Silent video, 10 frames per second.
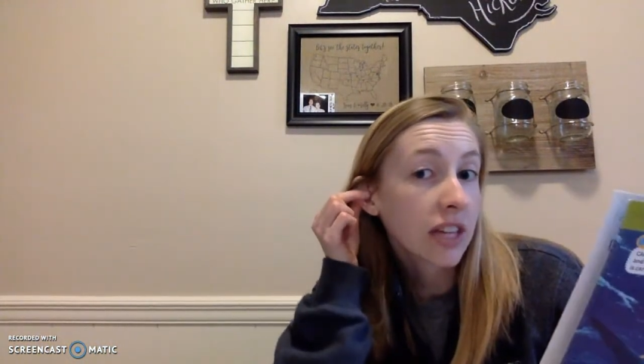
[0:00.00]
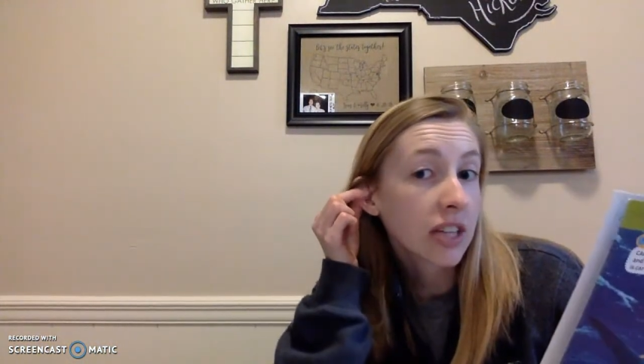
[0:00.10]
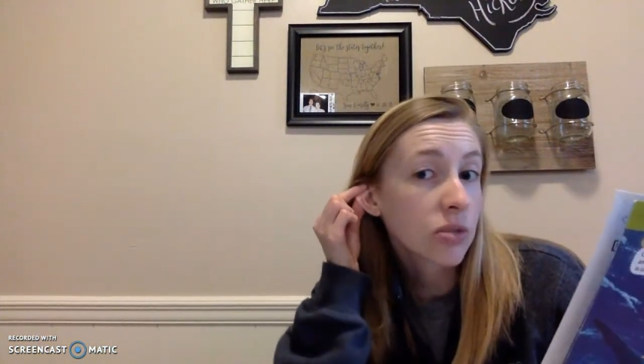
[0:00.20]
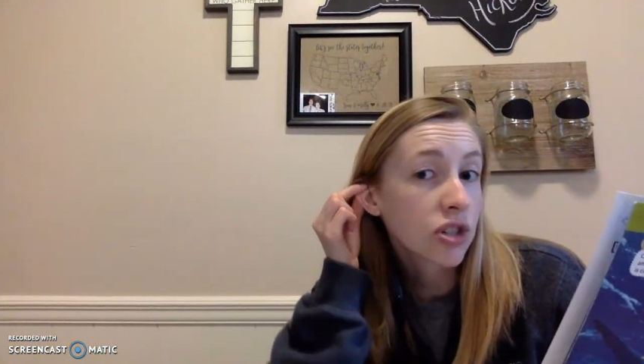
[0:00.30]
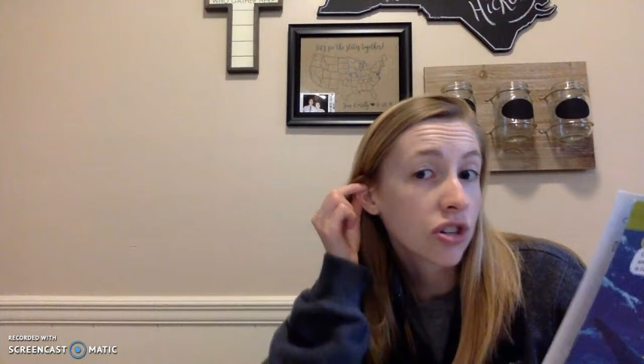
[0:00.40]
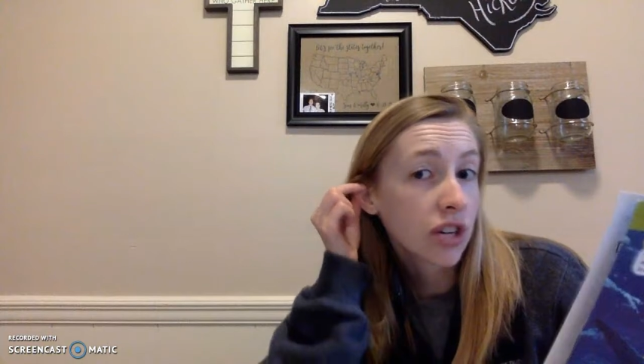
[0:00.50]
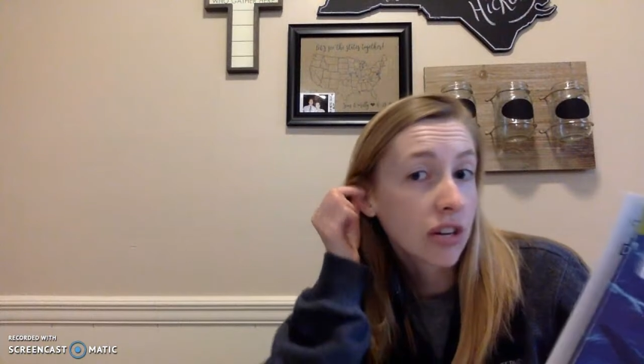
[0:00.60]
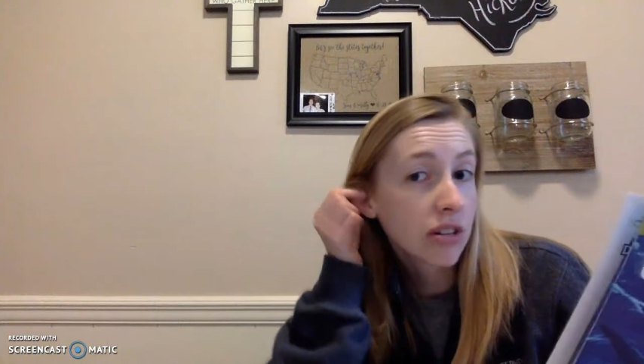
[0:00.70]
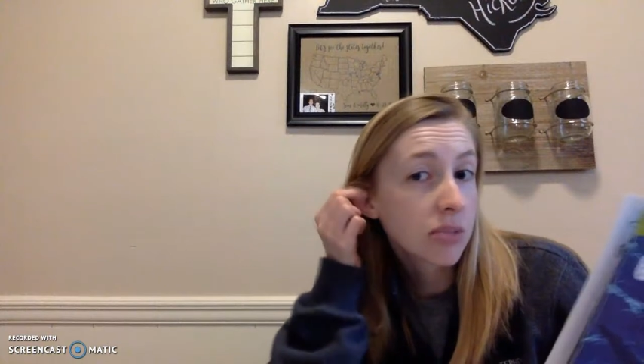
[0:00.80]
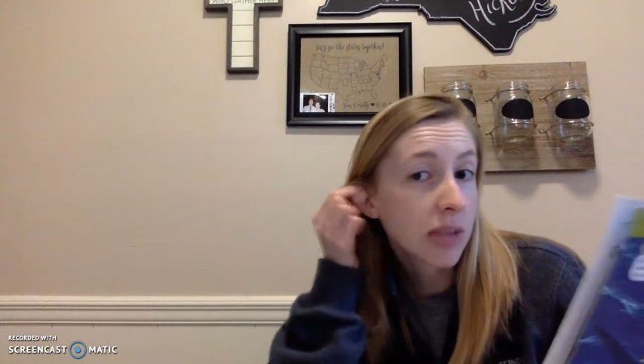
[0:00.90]
That's what your
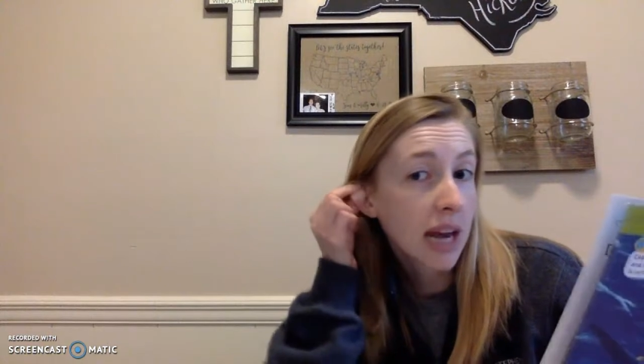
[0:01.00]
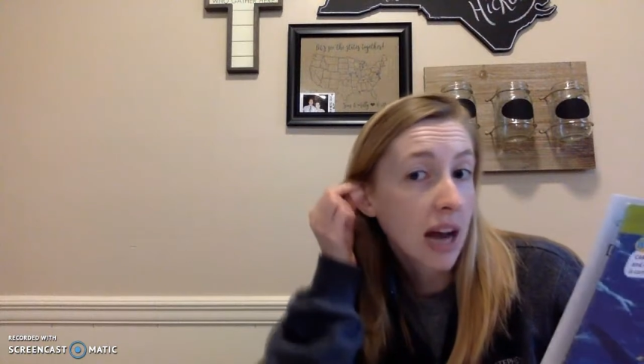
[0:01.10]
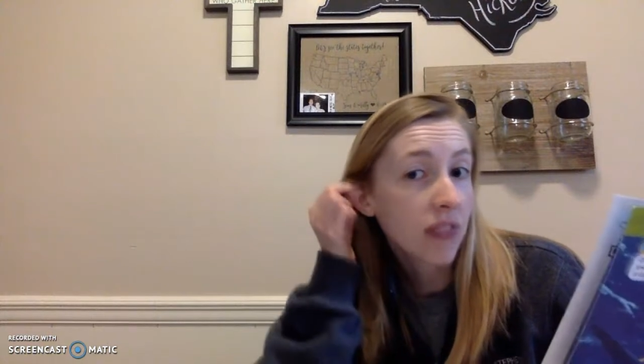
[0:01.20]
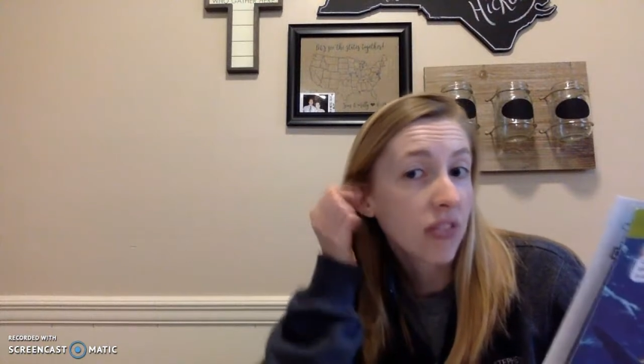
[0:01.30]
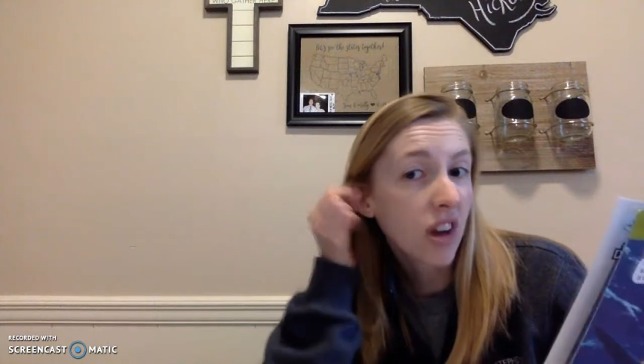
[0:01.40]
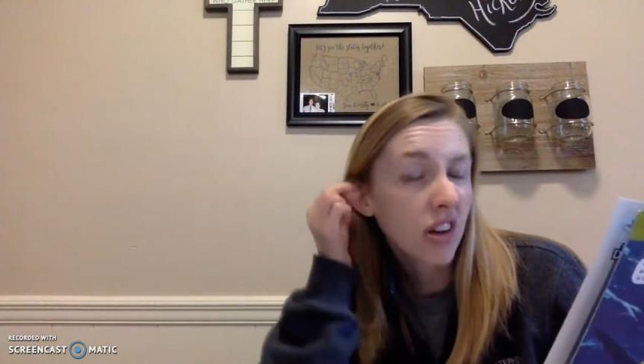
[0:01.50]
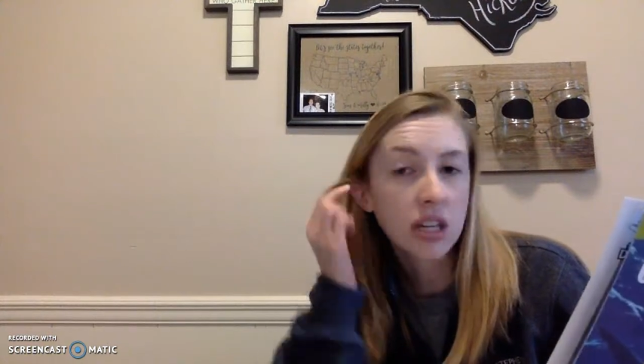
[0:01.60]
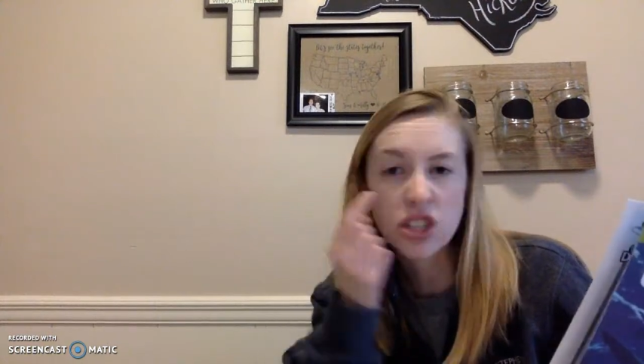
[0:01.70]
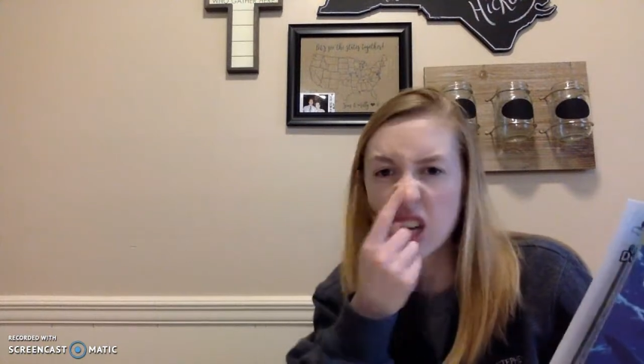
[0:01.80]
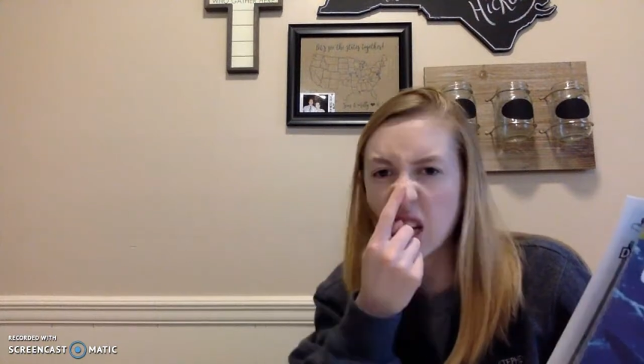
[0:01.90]
ear is made out of,
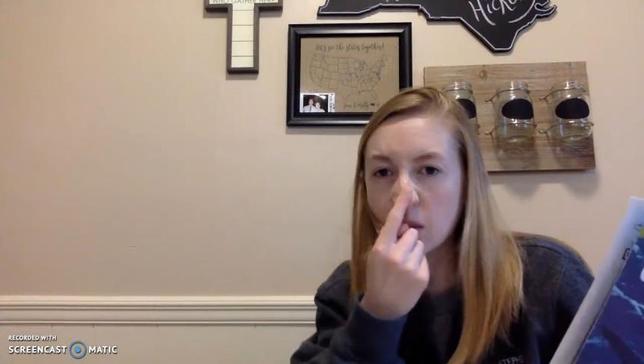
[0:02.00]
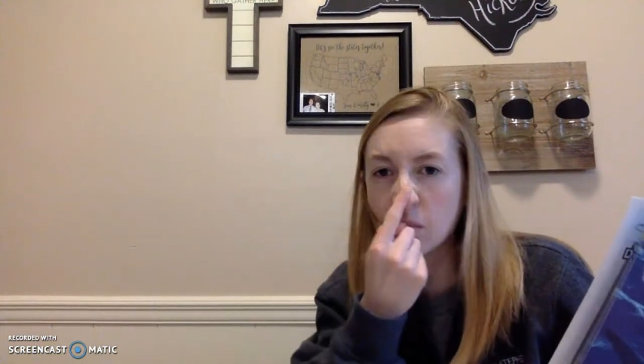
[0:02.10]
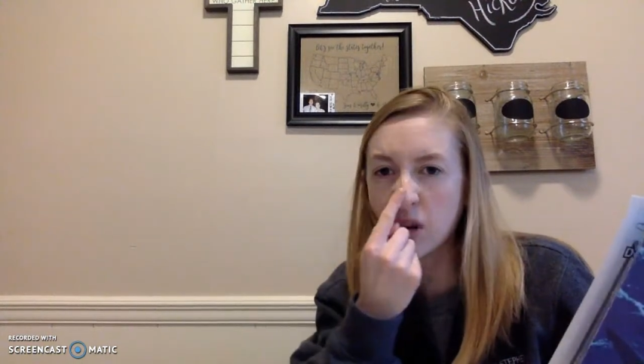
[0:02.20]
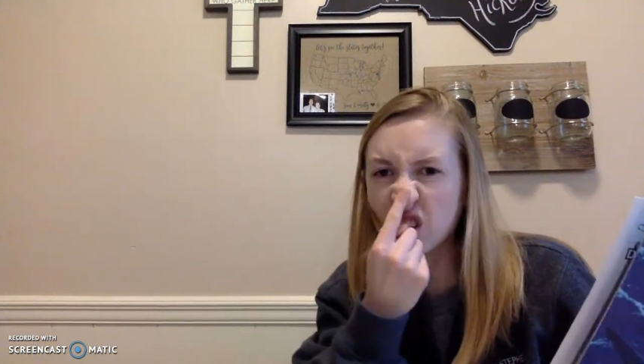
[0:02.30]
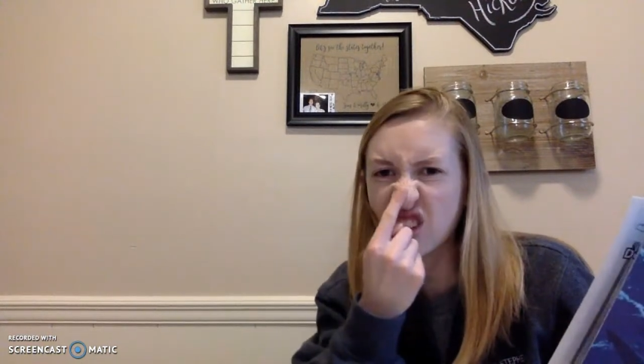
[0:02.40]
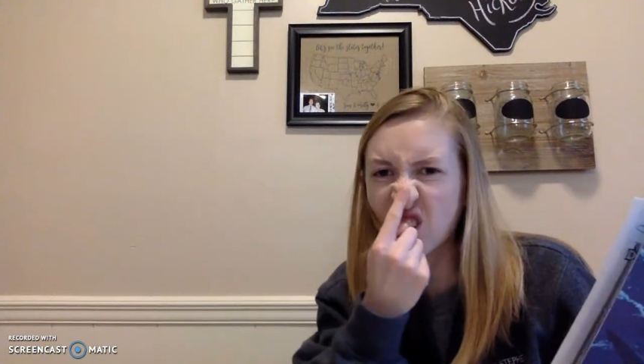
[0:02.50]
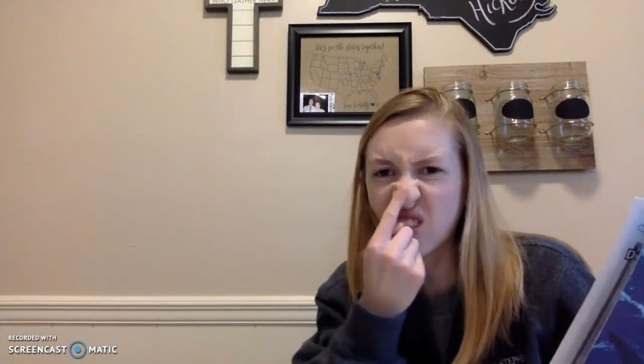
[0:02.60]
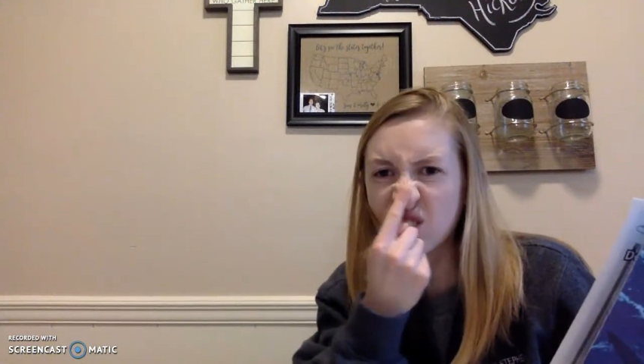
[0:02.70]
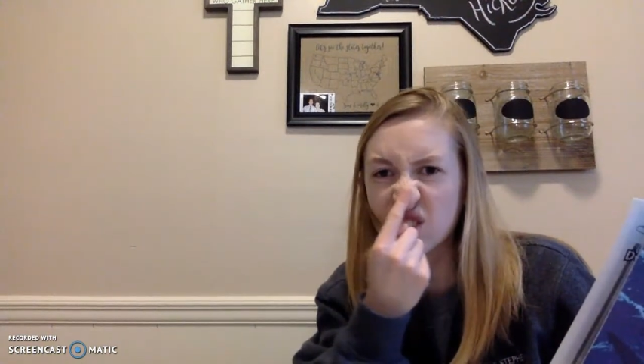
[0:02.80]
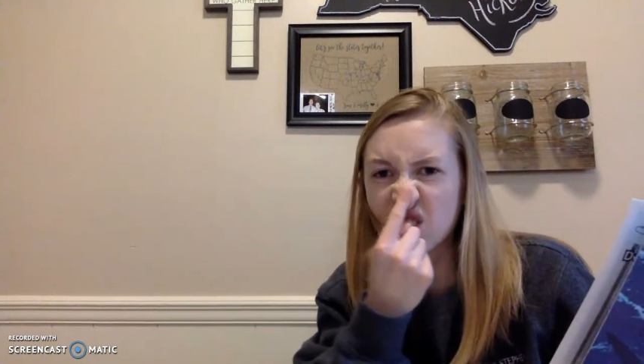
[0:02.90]
cartilage, and part of your
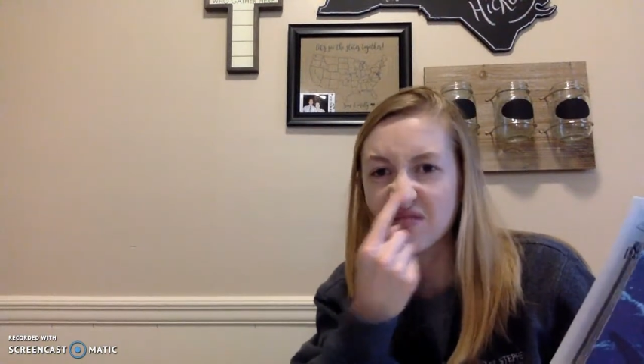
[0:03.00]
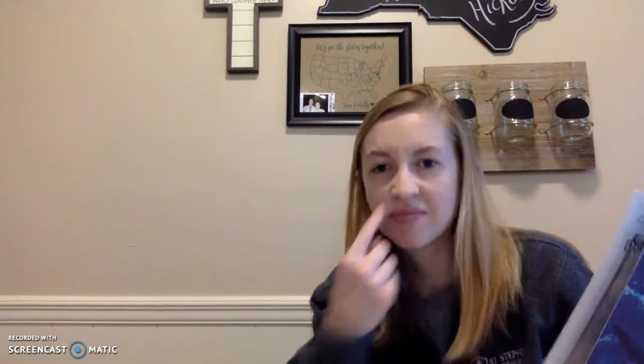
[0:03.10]
nose.